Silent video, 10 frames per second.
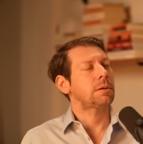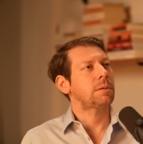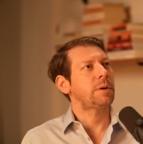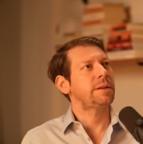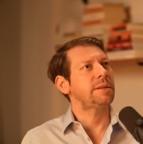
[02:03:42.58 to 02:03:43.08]

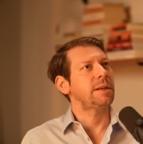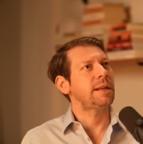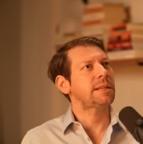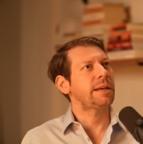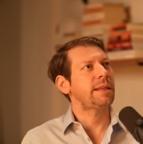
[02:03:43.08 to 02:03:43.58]
what is it
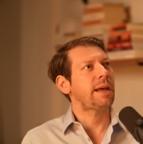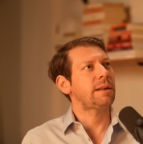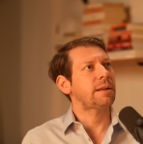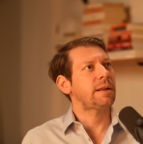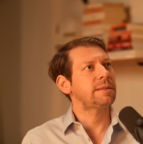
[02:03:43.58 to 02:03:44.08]
it's like that
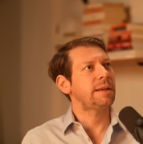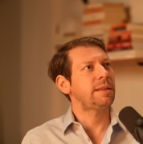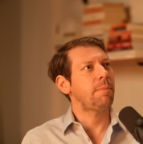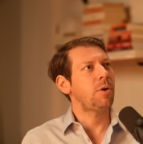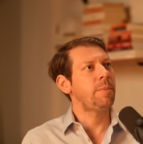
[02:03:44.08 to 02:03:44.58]
it's like
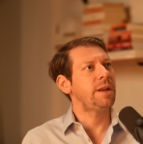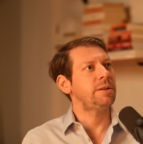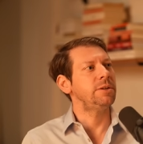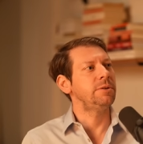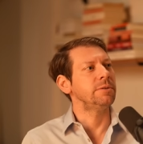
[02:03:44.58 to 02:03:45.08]
that moment in
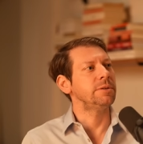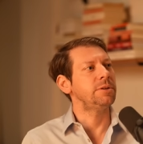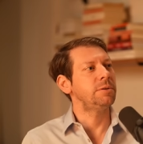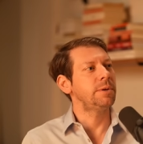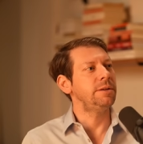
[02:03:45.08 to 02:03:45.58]
Dune.
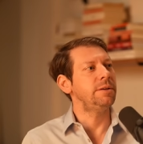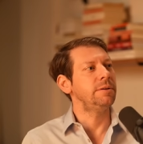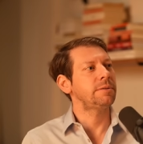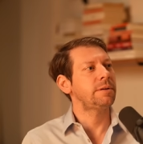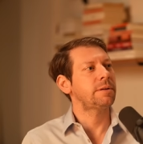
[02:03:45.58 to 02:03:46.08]
Did you read
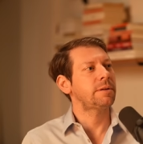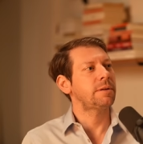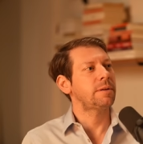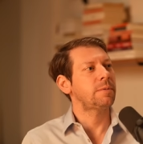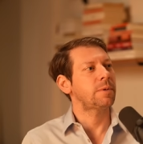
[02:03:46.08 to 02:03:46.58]
Dune,
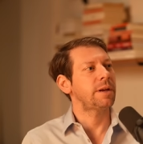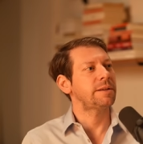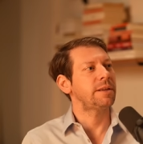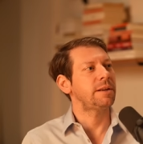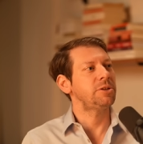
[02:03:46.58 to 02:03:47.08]
where he
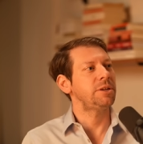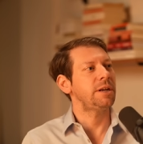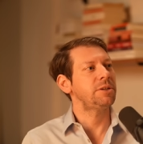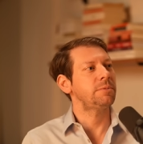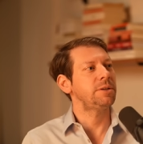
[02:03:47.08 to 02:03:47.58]
has the
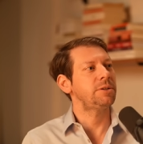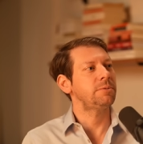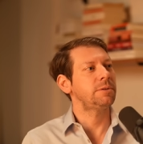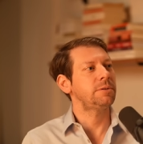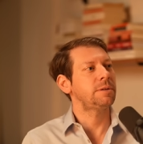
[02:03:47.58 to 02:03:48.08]
initiation
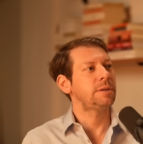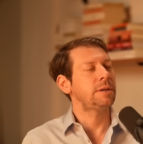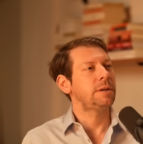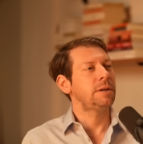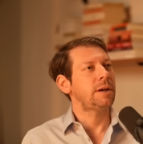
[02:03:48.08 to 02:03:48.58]
ritual?
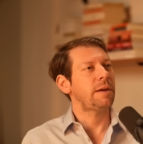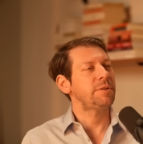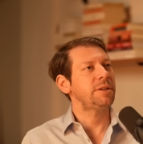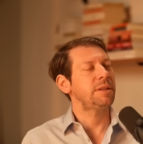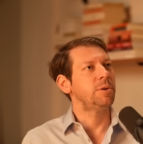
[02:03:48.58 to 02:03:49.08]
I haven't
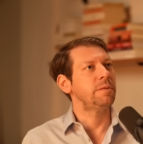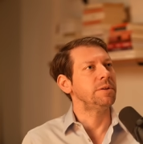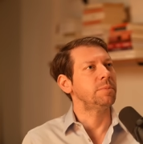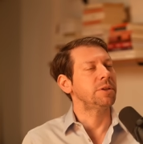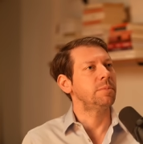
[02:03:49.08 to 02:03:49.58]
seen the
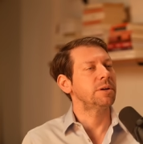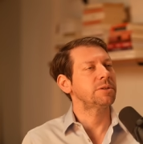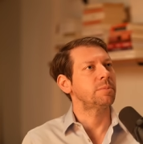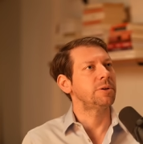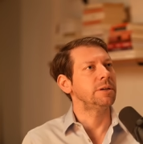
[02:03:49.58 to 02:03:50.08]
movies, but the
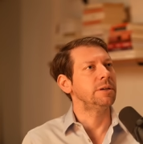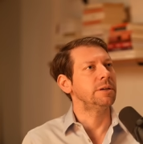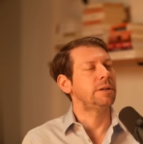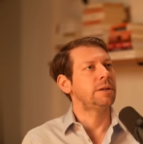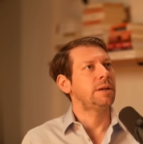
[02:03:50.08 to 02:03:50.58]
books are pretty
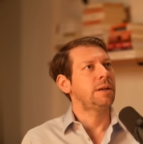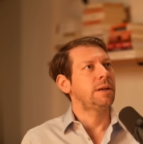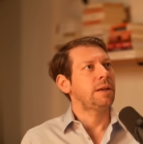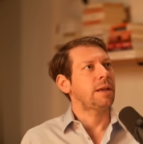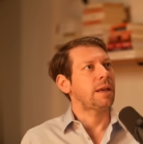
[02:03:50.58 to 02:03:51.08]
good.
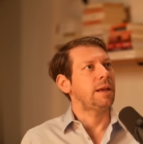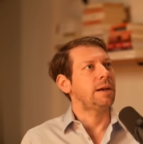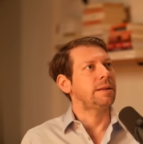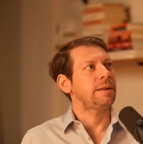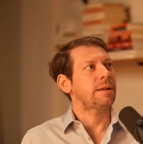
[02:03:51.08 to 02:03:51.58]

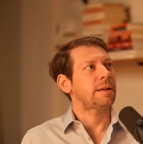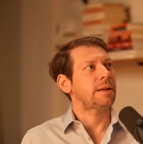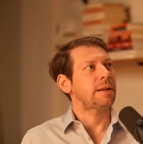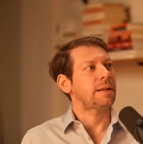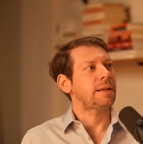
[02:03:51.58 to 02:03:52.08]
And
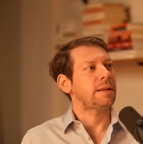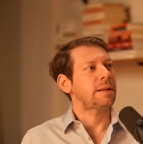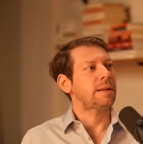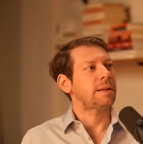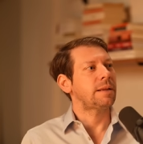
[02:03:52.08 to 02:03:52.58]

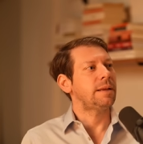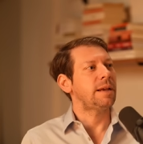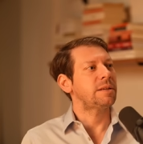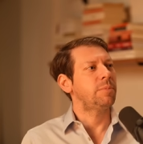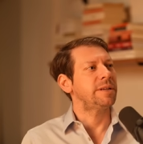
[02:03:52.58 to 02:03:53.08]
he
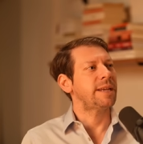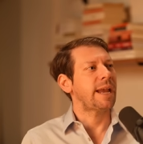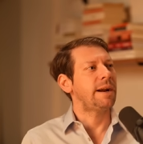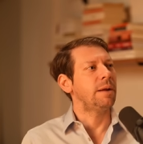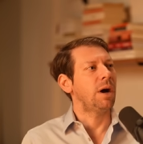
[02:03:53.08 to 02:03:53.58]
has to put his
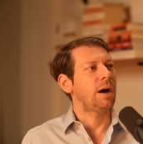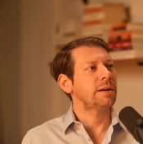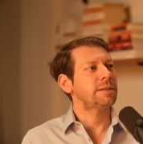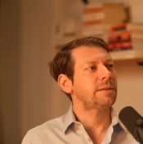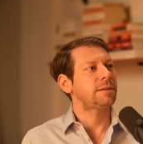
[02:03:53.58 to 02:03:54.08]
hand in a
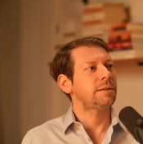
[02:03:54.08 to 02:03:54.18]
box.